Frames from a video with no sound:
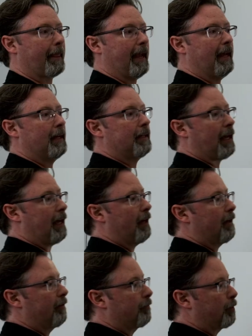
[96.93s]
and
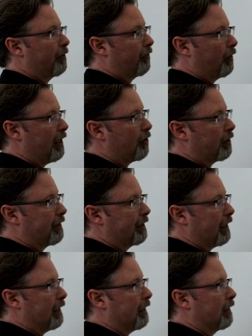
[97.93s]
have
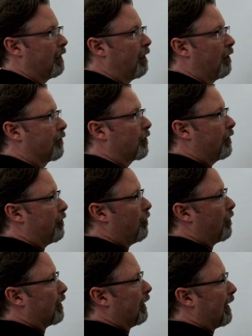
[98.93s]
perforations in it so that
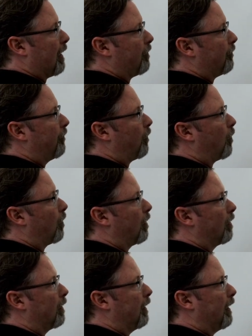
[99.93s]
you can allow
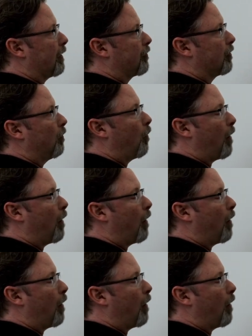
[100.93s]
for electrical